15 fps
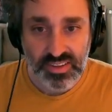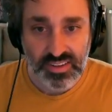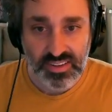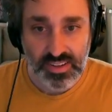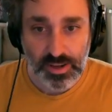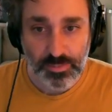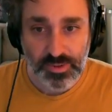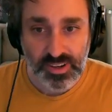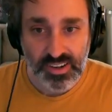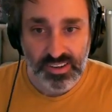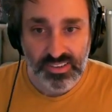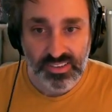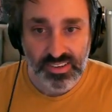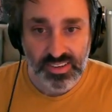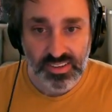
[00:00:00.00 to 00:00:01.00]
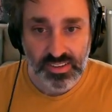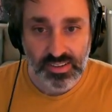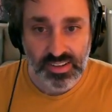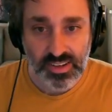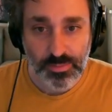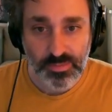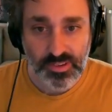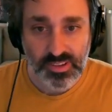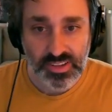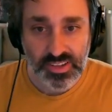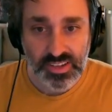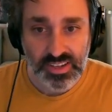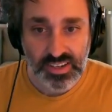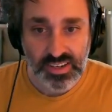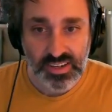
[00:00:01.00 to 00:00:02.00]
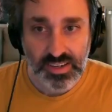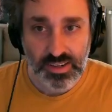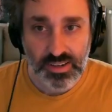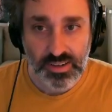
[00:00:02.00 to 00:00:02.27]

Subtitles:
segmentation labeling